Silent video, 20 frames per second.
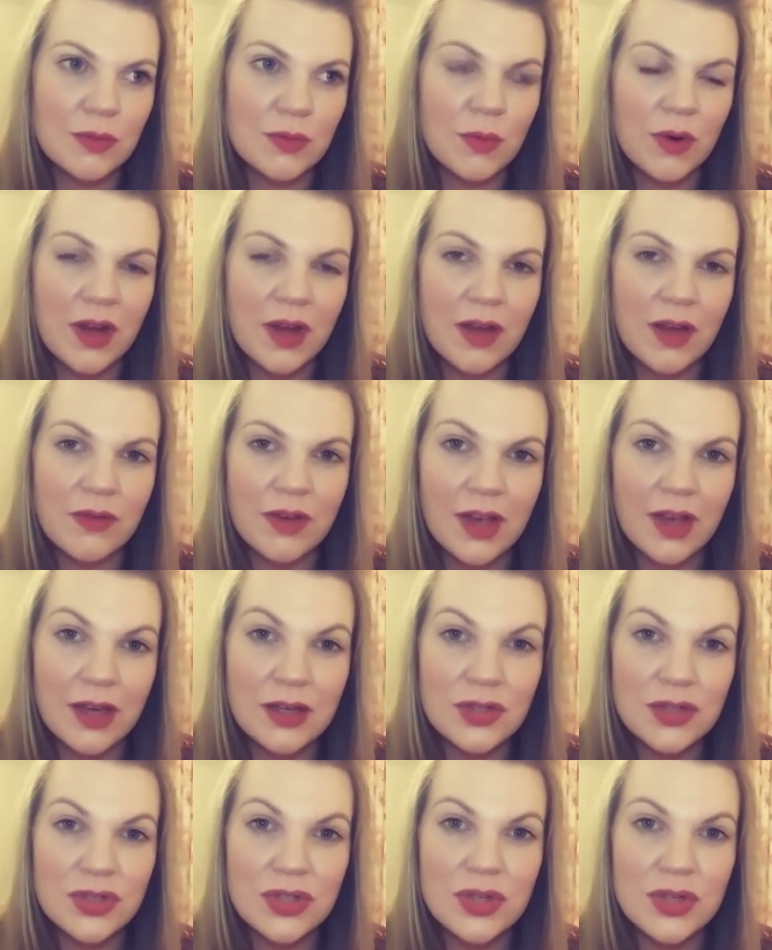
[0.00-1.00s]
whatever
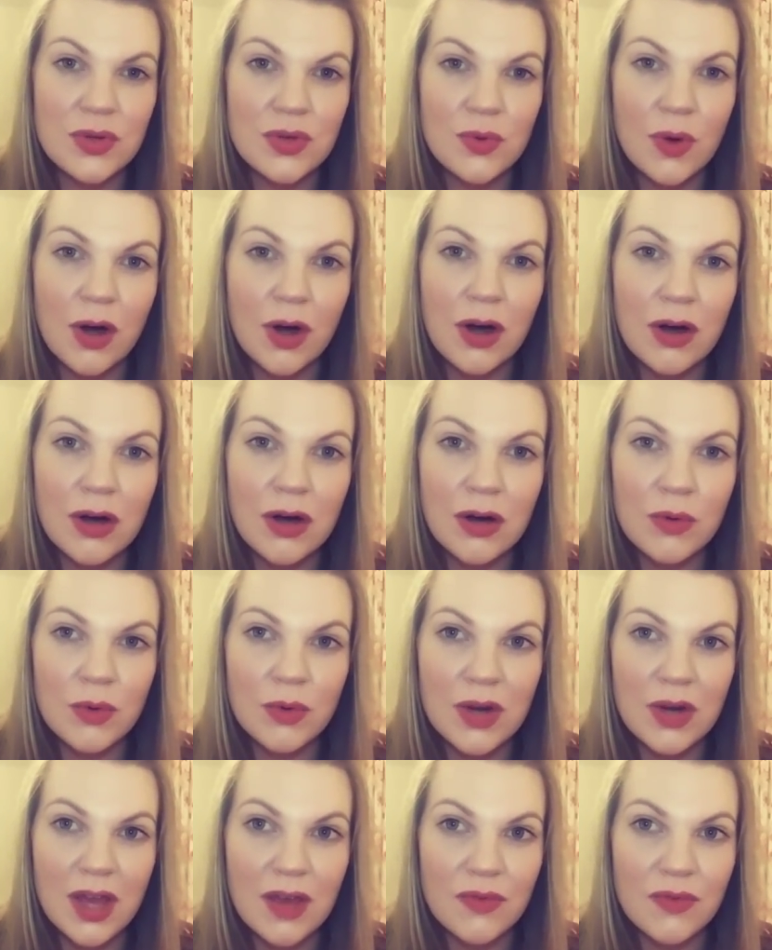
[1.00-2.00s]
energy you are
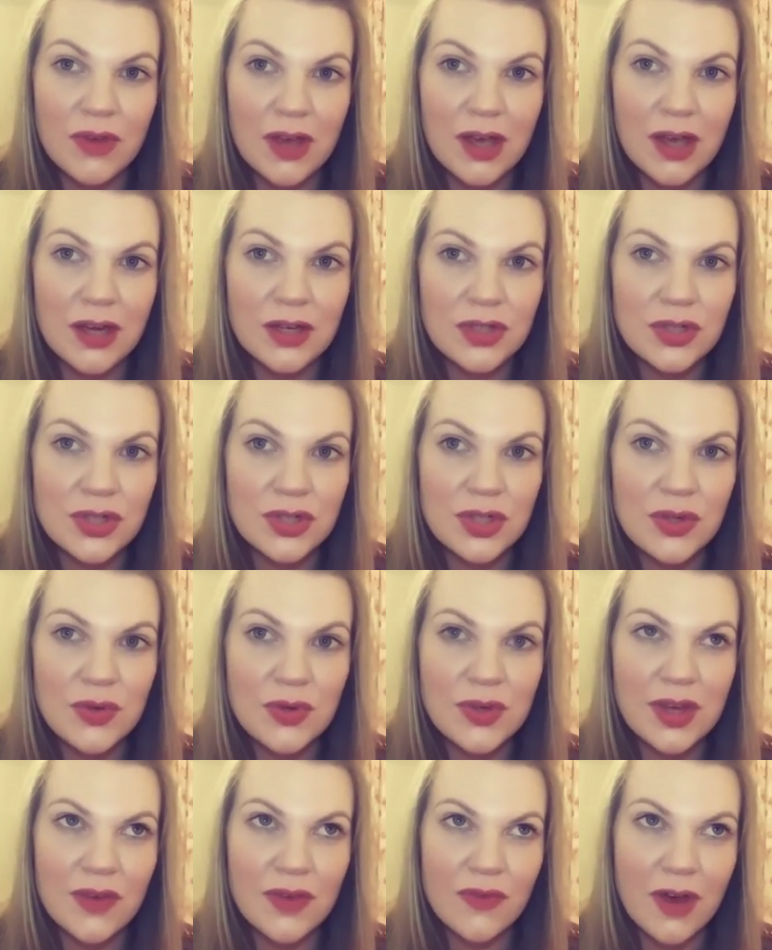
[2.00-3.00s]
whatever energy you
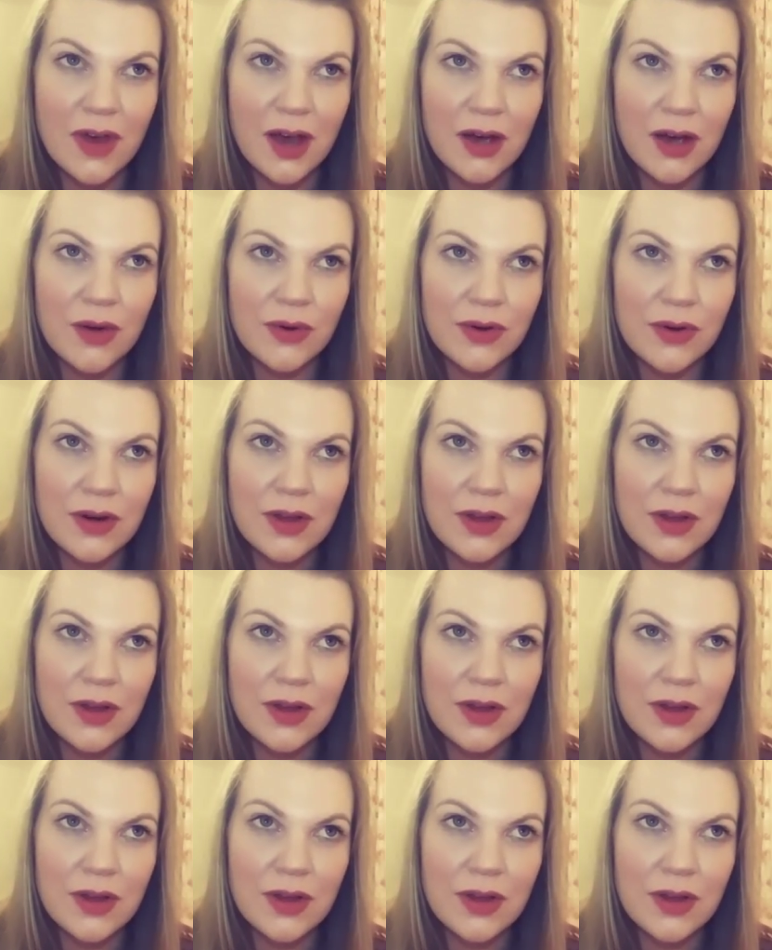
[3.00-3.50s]
give out